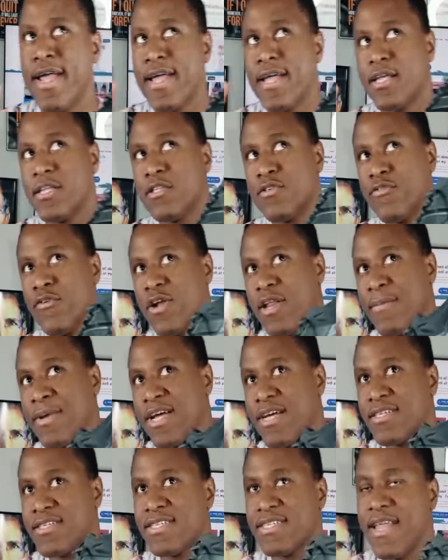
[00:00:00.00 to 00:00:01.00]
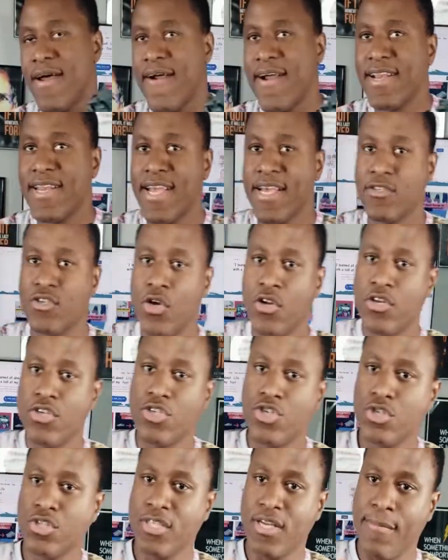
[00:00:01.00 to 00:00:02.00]
It's funny because nowadays all the
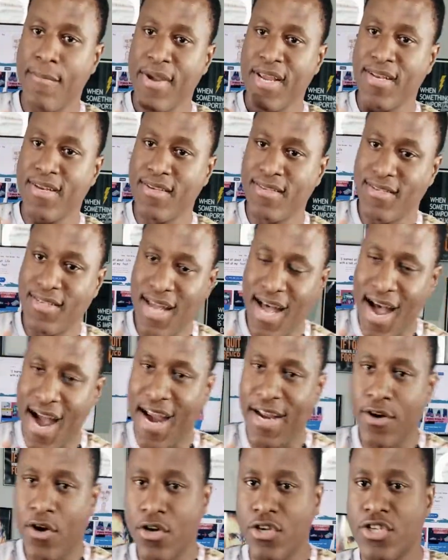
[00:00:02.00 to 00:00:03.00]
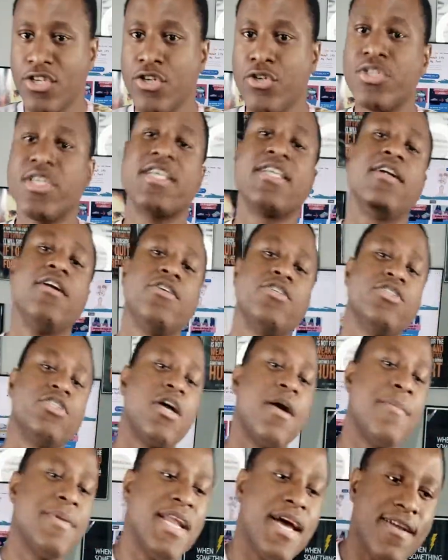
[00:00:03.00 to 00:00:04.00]
shoes that are being designed, all the new technologies
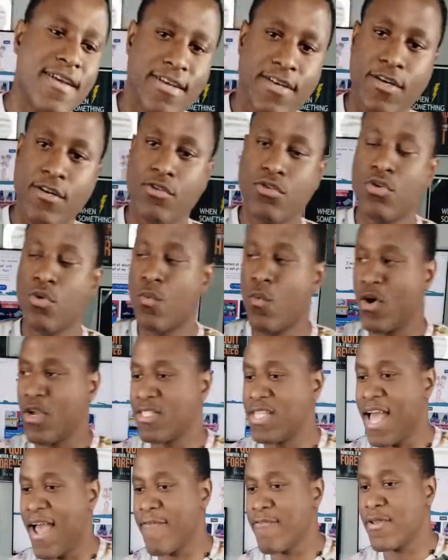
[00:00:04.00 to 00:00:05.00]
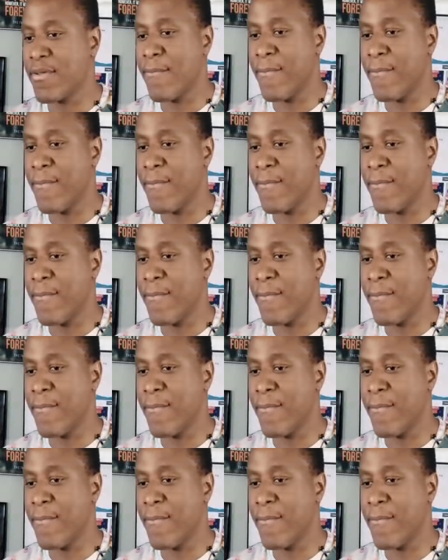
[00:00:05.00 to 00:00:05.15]
coming out are geared towards having a